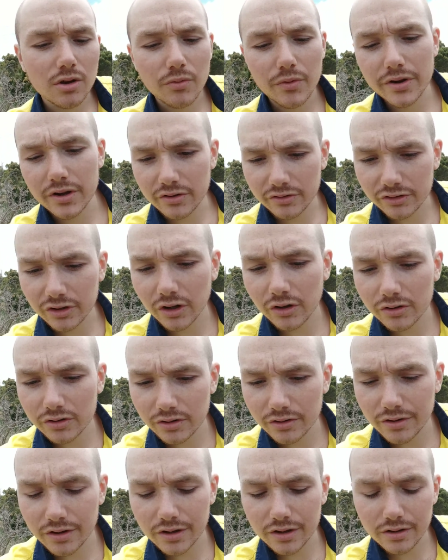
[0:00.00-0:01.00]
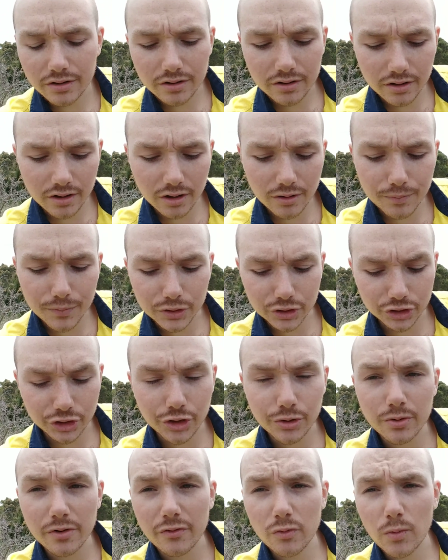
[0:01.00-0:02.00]
when you started the, you know,
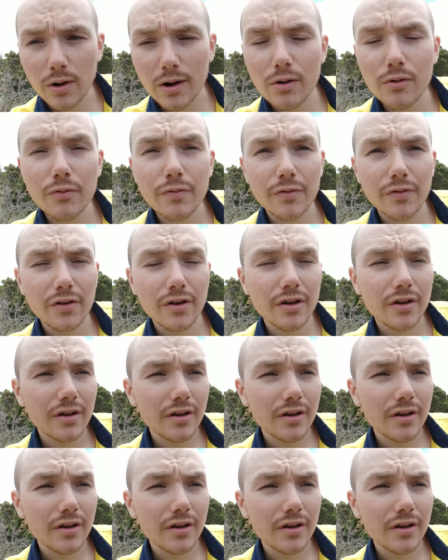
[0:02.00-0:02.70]
pursuit of wealth,